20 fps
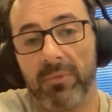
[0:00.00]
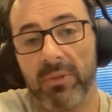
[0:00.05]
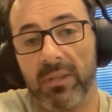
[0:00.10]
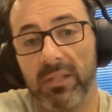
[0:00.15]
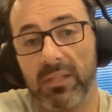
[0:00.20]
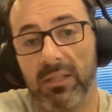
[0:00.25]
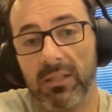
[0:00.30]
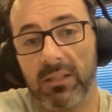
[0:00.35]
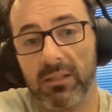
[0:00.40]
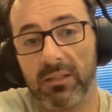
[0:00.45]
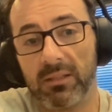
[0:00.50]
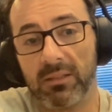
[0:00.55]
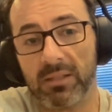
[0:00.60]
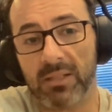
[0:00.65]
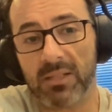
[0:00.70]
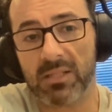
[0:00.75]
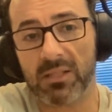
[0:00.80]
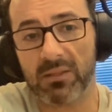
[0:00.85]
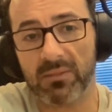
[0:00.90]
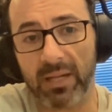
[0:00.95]
The
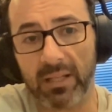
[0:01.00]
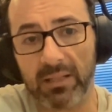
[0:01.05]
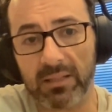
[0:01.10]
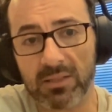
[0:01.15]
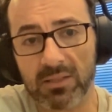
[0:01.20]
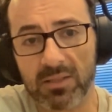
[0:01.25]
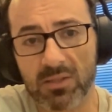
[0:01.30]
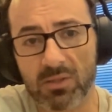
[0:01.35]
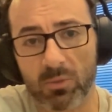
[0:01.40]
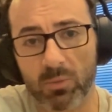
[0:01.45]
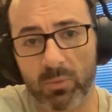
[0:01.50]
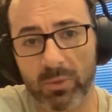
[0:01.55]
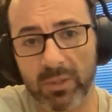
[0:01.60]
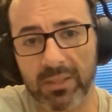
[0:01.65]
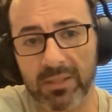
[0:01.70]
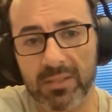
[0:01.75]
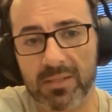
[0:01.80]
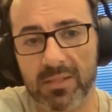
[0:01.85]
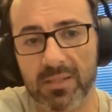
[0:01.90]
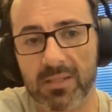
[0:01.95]
disadvantages or
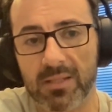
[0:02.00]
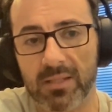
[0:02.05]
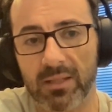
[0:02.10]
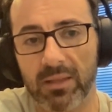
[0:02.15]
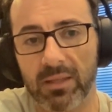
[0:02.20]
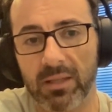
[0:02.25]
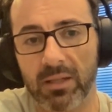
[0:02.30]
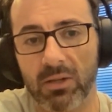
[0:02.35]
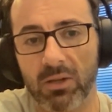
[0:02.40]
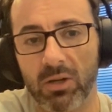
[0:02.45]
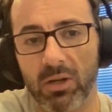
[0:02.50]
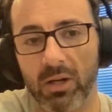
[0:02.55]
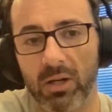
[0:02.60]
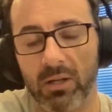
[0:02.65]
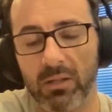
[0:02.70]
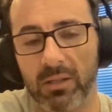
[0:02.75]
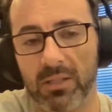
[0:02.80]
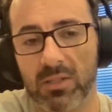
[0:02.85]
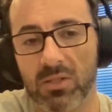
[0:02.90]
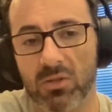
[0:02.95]
weaknesses, I think,
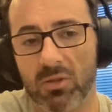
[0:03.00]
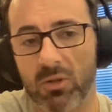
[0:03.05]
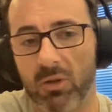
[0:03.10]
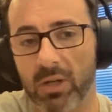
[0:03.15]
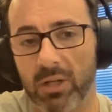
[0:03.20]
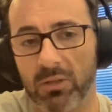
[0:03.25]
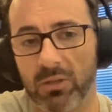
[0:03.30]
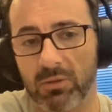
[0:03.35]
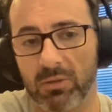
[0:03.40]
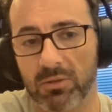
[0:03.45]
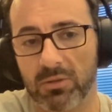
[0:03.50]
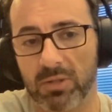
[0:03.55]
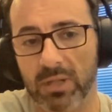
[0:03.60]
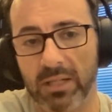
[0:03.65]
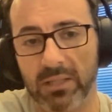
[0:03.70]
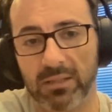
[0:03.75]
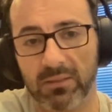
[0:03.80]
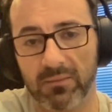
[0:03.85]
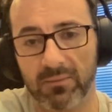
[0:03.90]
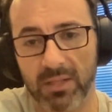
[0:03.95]
are it's so hard to
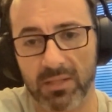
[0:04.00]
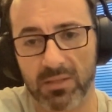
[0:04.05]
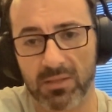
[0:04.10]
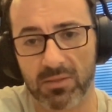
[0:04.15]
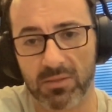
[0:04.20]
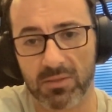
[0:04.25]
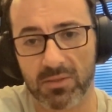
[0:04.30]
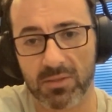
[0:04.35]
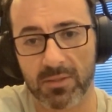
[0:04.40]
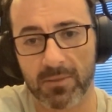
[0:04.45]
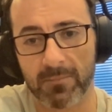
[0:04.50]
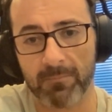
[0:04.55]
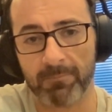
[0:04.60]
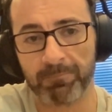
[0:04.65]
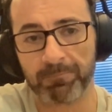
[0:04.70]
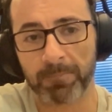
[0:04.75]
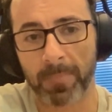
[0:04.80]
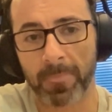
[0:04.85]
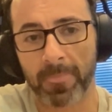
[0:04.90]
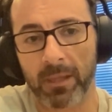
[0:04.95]
attract
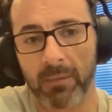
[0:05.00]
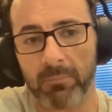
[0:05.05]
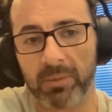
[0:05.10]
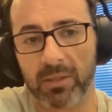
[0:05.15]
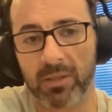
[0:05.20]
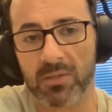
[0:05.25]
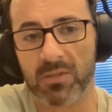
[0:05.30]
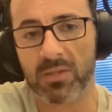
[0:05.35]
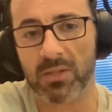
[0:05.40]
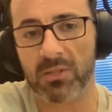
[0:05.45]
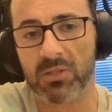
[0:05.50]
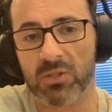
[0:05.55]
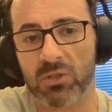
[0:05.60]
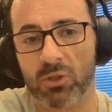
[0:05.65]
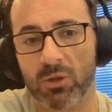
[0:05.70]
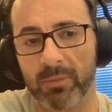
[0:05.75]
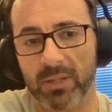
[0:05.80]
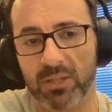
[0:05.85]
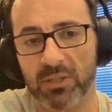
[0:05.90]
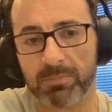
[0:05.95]
investors because there is
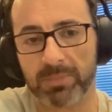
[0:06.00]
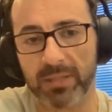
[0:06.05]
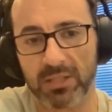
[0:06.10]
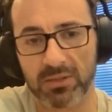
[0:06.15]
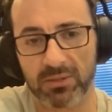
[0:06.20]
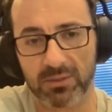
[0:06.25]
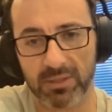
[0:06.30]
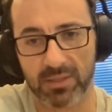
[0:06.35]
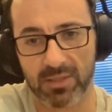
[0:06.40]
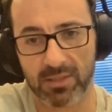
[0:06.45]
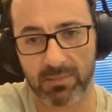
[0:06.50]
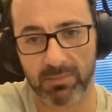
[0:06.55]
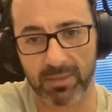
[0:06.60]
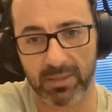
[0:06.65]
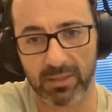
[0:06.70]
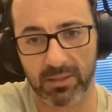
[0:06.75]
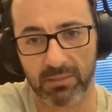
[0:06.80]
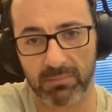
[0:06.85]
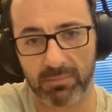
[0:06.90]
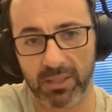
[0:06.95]
so much prejudice
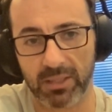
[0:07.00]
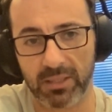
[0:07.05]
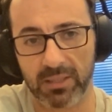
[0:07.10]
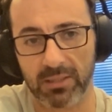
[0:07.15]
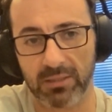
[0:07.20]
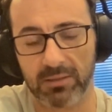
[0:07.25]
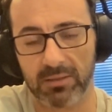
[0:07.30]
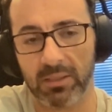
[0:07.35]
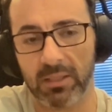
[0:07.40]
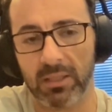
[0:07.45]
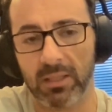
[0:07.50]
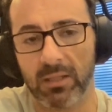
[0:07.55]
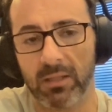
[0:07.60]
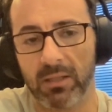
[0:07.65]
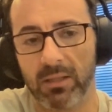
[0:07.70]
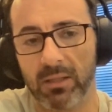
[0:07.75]
about the market.